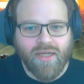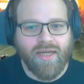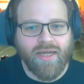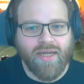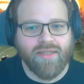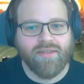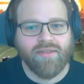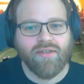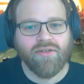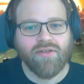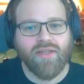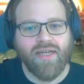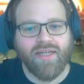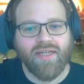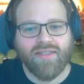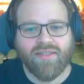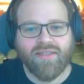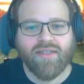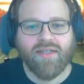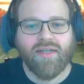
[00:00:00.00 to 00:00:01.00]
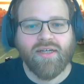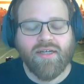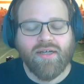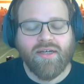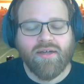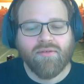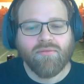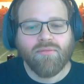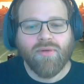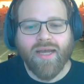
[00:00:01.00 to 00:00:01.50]
And so that's
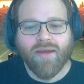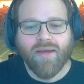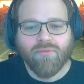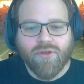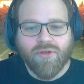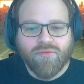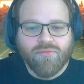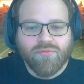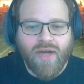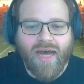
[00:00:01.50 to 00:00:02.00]
why I would